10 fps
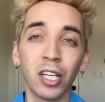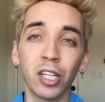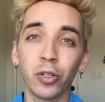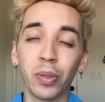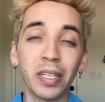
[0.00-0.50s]

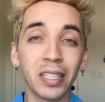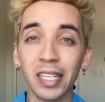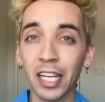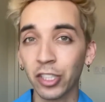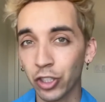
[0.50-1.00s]

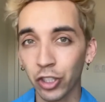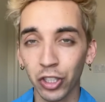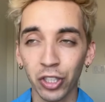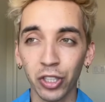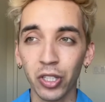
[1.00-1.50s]
critically
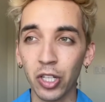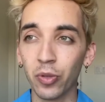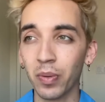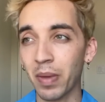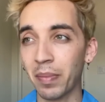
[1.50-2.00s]
injured, you
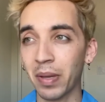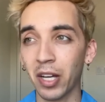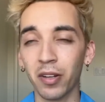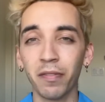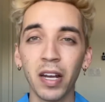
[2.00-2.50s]
were maybe on
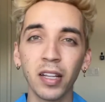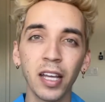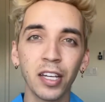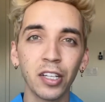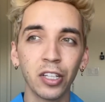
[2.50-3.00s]
a
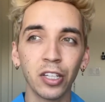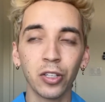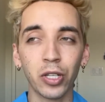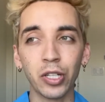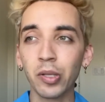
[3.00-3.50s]
ventilator, or
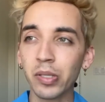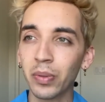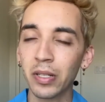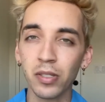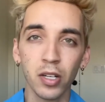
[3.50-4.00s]
someone
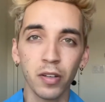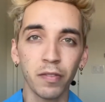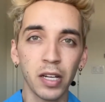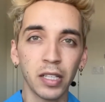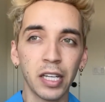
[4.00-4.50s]
that was on a
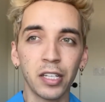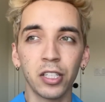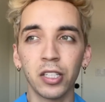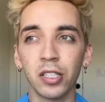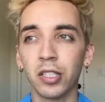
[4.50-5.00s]

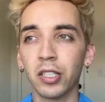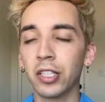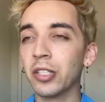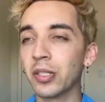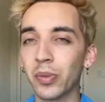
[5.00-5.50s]
ventilator,
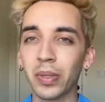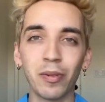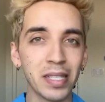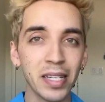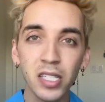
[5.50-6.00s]
someone that
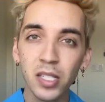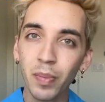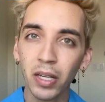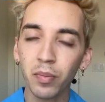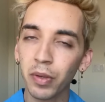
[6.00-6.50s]
was
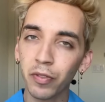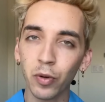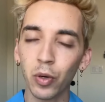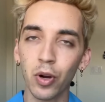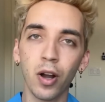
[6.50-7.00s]
intubated
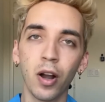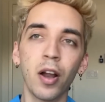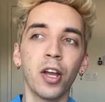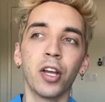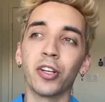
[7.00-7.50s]
before,
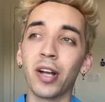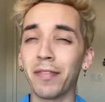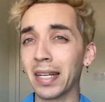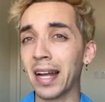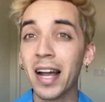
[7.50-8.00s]
you're
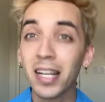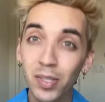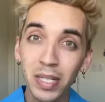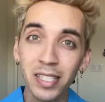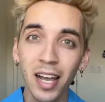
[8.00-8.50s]
having an
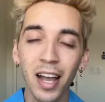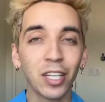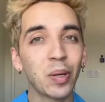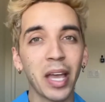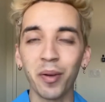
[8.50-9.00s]
asthma attack,
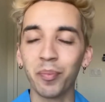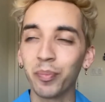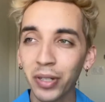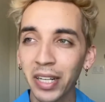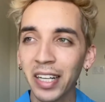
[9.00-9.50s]
you can't
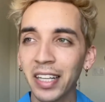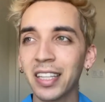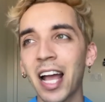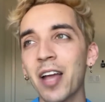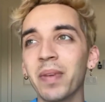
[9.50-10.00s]
breathe.
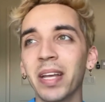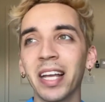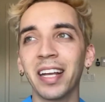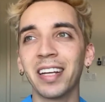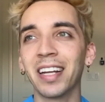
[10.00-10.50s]
I
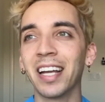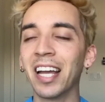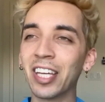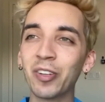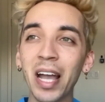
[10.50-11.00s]
mean,
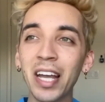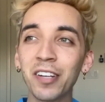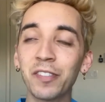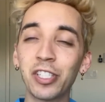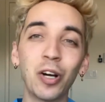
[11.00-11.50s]
you kind
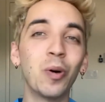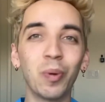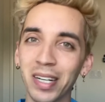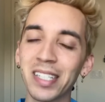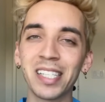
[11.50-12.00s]
of don't
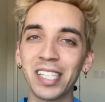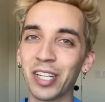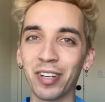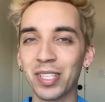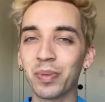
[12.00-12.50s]
want to see a
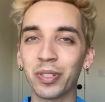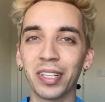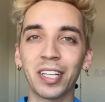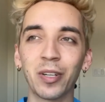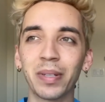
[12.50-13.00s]
respiratory
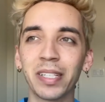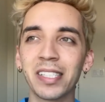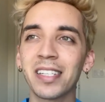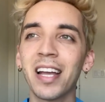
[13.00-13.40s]
therapist